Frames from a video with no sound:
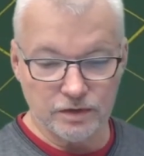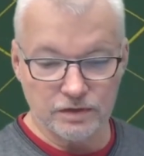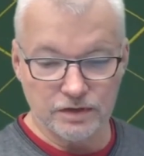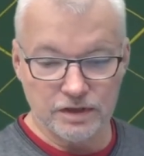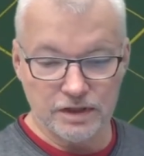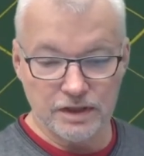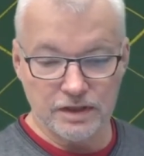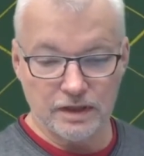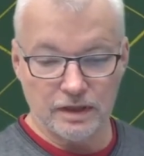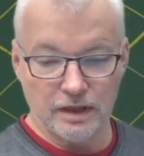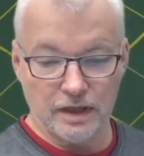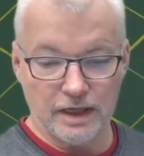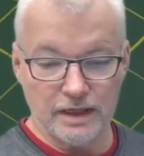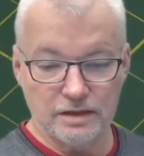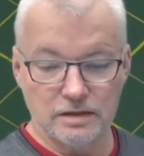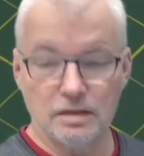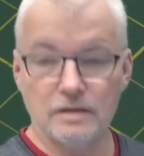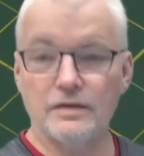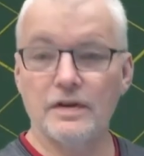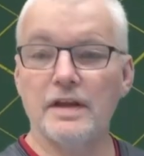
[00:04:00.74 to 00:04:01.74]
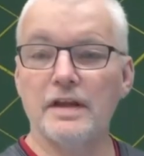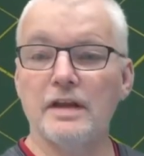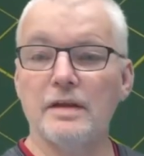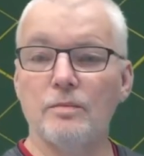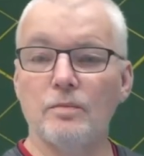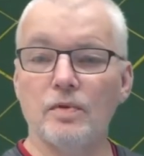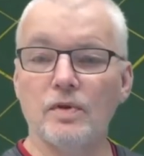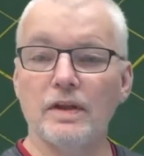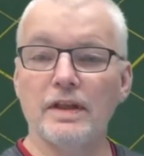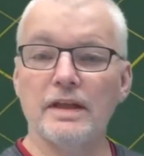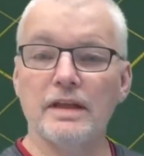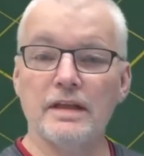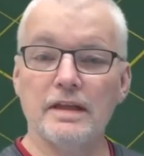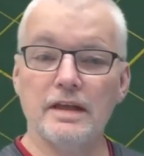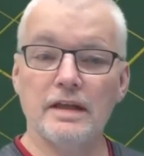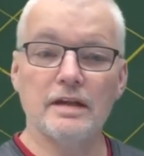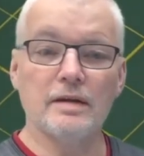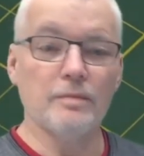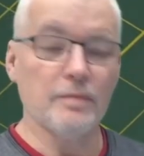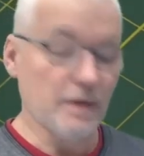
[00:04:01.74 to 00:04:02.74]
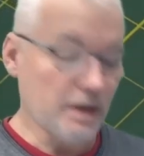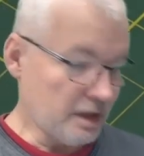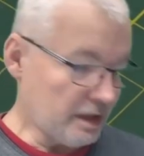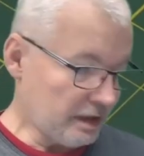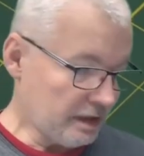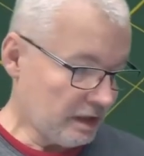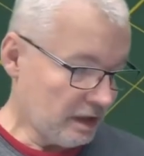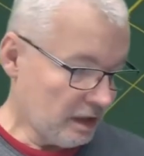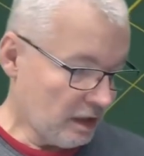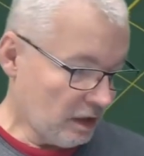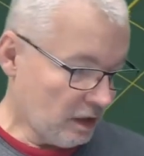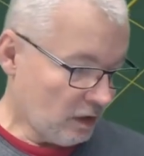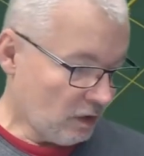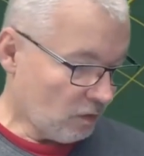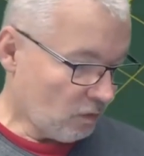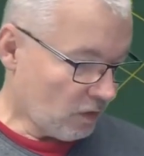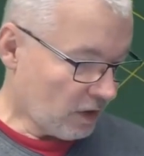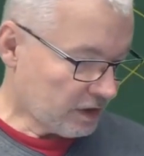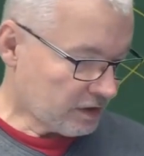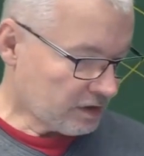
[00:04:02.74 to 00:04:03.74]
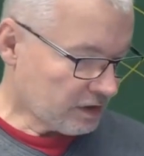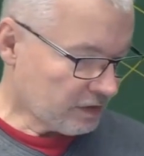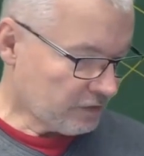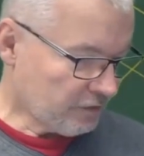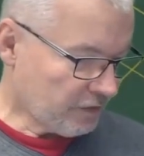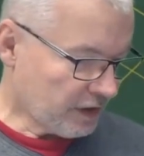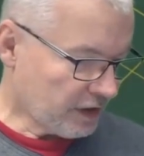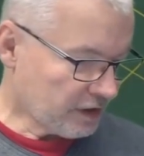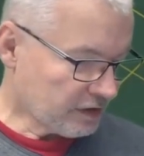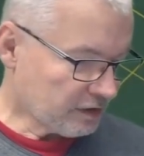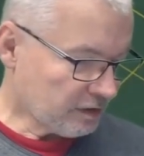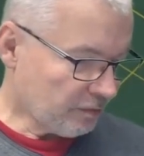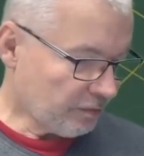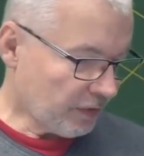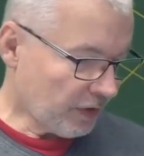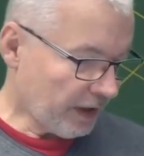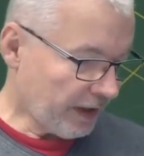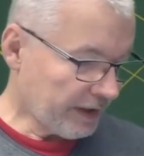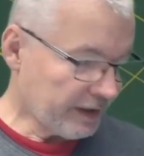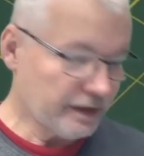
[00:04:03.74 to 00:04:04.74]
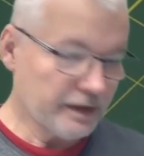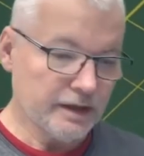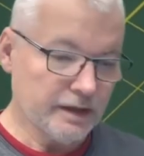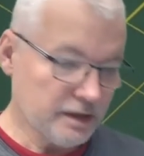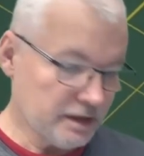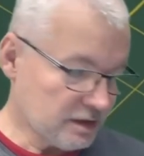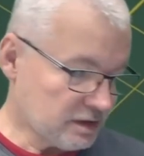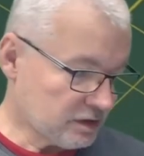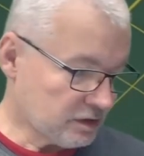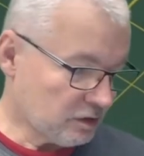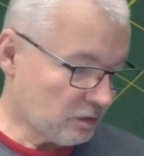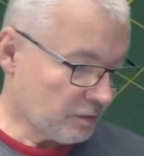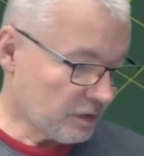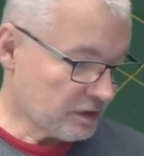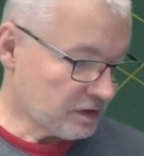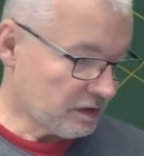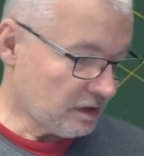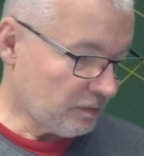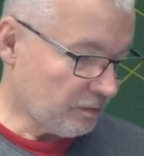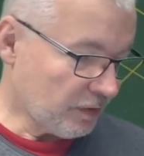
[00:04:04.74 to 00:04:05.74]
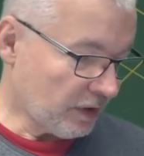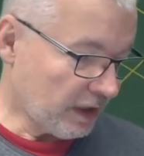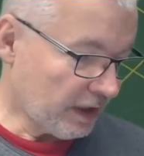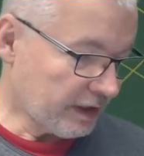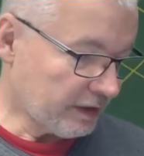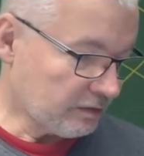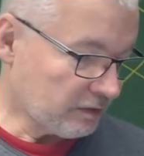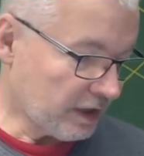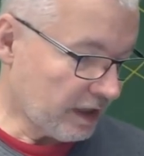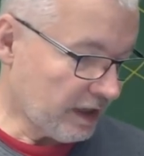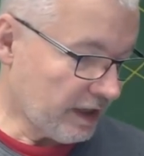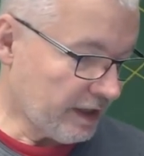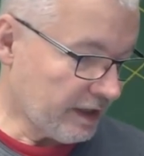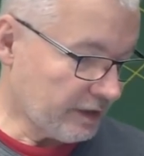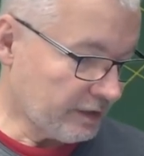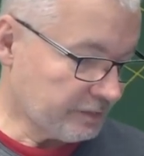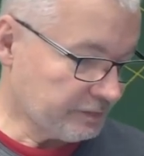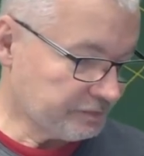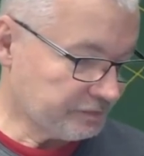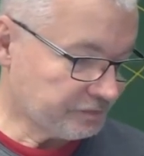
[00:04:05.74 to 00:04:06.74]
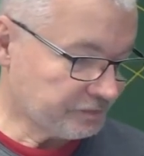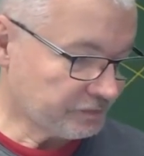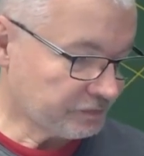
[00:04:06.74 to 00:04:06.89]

you'll see the lights over here blink in a minute once it's finished compiling. It's still busy compiling right now.